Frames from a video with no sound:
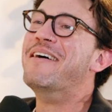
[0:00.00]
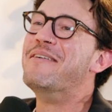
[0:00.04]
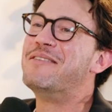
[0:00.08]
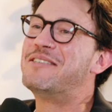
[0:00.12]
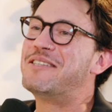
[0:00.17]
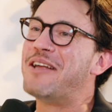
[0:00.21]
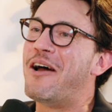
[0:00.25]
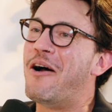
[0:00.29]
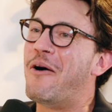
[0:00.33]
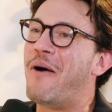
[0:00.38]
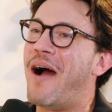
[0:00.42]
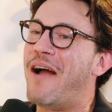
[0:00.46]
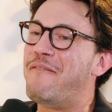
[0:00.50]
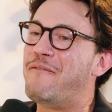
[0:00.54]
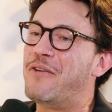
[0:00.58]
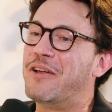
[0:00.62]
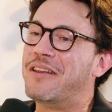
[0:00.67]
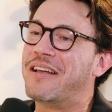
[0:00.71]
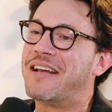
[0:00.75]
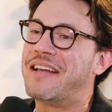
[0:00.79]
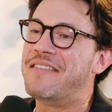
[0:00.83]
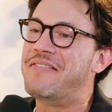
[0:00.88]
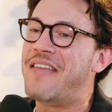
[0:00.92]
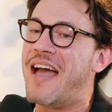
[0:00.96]
So I feel
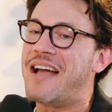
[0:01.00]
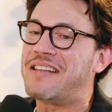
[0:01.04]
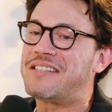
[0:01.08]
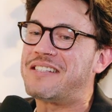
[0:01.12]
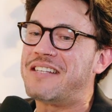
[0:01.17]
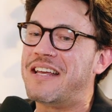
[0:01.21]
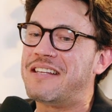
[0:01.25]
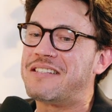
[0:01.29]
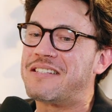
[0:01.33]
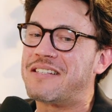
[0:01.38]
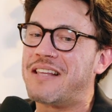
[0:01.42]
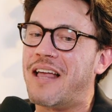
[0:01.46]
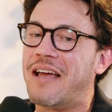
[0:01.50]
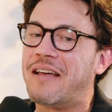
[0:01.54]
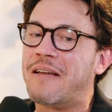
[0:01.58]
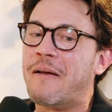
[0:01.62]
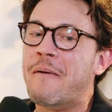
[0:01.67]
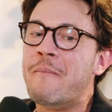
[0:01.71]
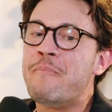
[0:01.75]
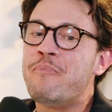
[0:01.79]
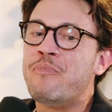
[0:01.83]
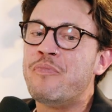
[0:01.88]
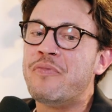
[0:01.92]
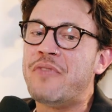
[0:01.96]
like in that sense, like,
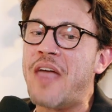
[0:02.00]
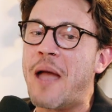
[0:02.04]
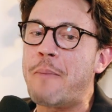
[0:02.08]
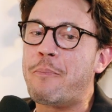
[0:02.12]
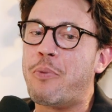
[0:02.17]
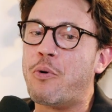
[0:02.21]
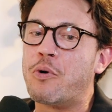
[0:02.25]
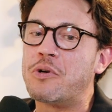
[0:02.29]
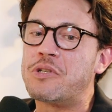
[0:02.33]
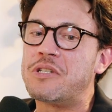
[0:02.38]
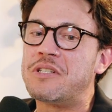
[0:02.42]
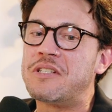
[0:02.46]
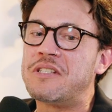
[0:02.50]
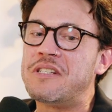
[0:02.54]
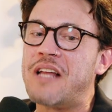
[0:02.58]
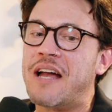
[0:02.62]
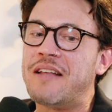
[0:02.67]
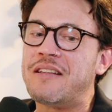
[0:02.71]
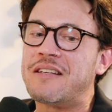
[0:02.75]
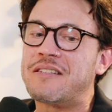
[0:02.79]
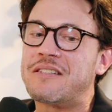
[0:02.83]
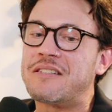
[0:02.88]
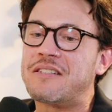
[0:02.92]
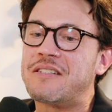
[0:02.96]
that portion is not
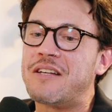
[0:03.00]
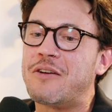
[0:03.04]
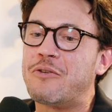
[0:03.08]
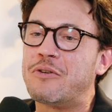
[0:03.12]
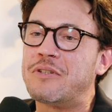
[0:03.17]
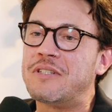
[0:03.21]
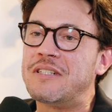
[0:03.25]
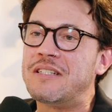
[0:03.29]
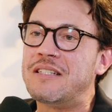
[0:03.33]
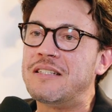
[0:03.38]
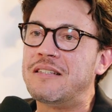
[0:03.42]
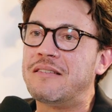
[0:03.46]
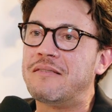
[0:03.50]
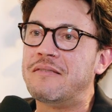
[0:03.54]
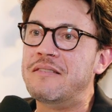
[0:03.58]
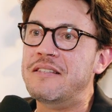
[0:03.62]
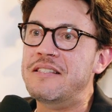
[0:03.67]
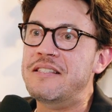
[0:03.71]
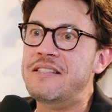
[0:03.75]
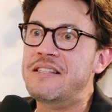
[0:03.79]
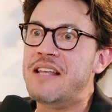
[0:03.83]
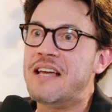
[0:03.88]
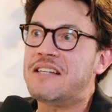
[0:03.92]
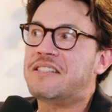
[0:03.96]
necessarily
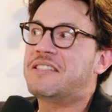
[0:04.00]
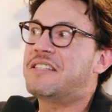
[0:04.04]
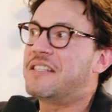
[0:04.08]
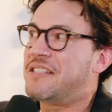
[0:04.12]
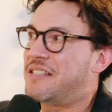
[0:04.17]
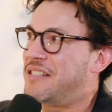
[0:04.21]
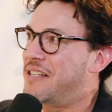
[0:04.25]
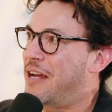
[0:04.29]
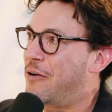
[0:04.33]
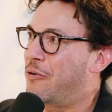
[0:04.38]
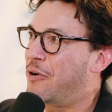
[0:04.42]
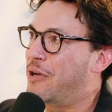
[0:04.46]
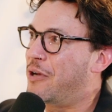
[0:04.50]
necessary